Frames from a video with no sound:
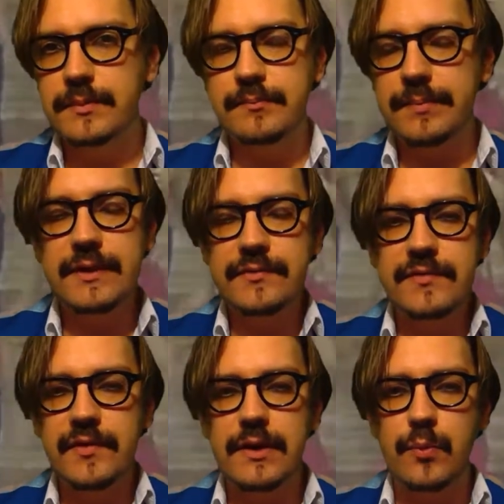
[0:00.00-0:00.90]
Because
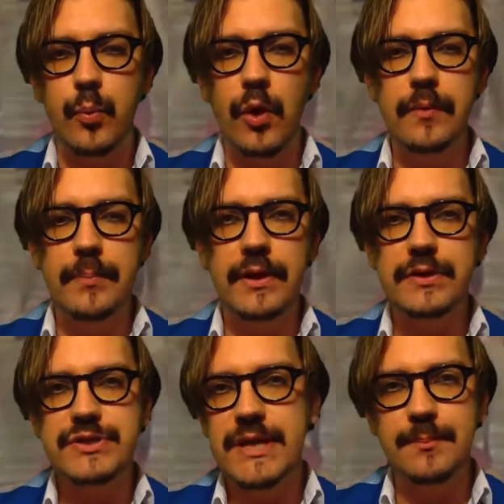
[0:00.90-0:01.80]
there's only one per
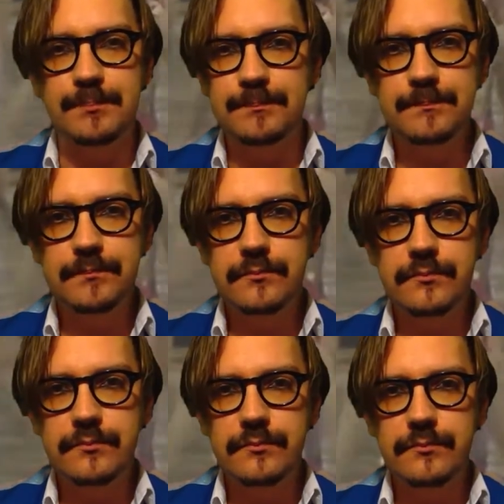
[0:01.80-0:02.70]
gym.
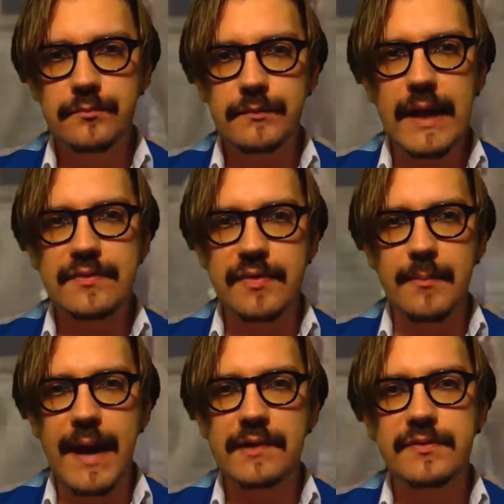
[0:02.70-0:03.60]
That's the
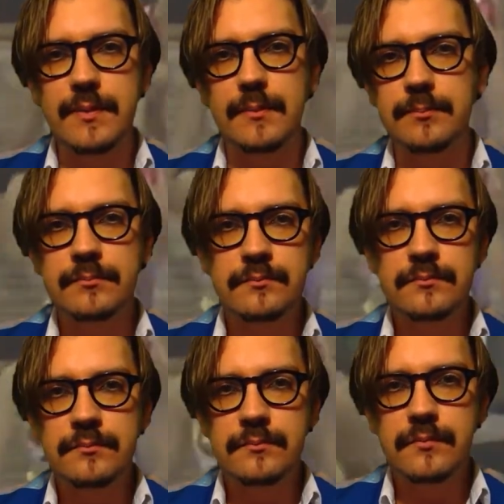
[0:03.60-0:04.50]
maximum.
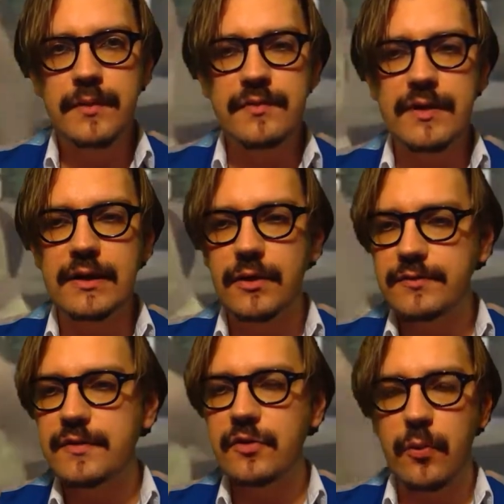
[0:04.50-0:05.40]
There's an
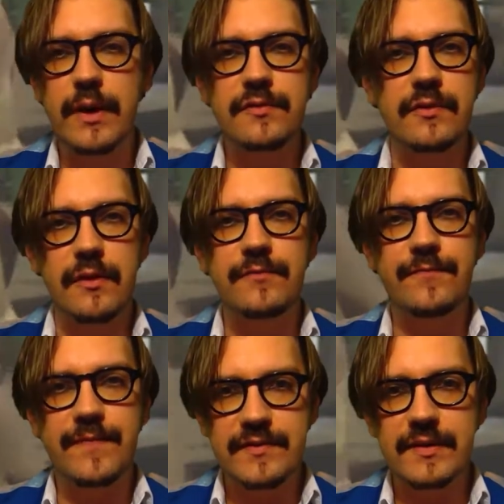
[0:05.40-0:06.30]
allotted quota of
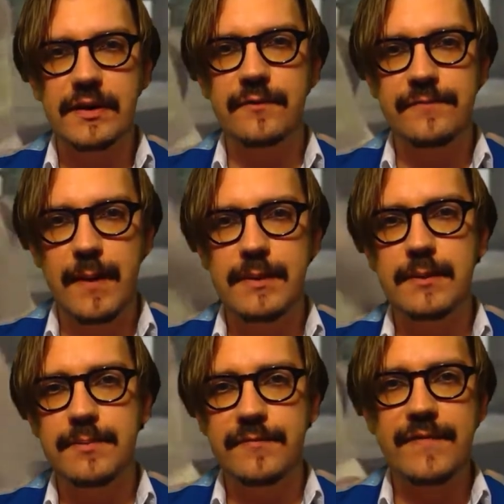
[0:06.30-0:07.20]
physical
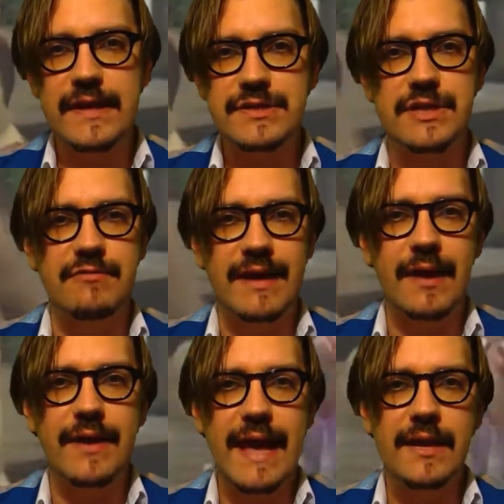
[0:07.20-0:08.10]
feminine perfection you're
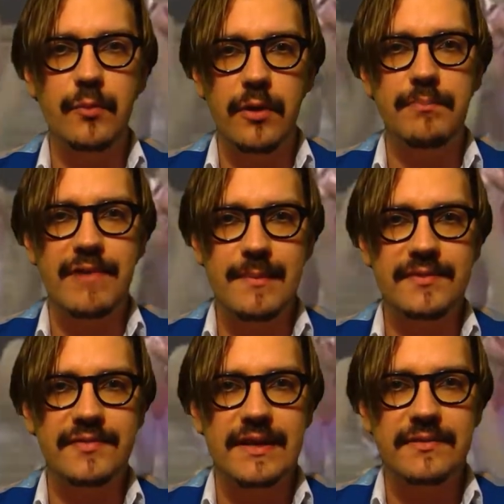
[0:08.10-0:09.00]
allowed at any one
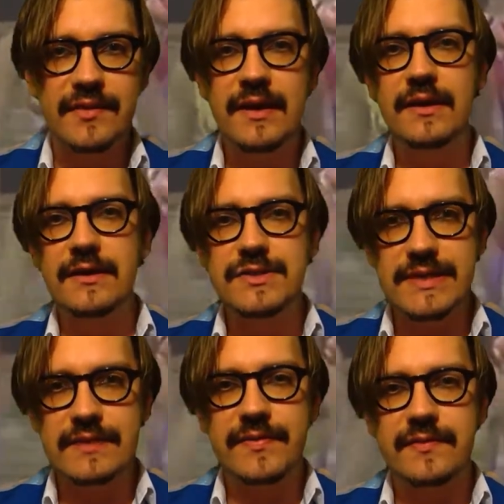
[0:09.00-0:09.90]
premises, and
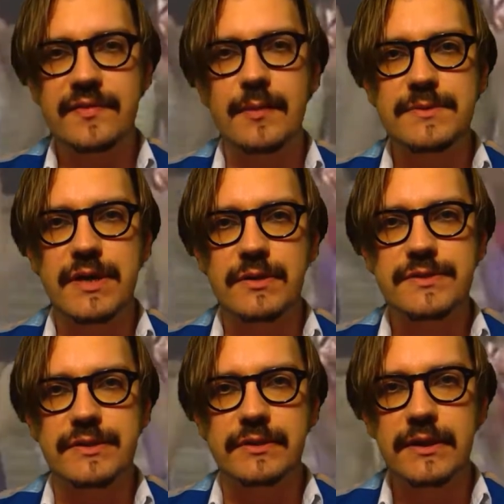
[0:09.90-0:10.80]
she's the sum
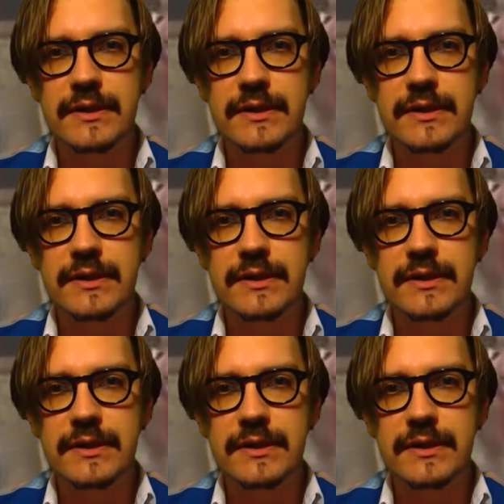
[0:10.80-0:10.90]
total.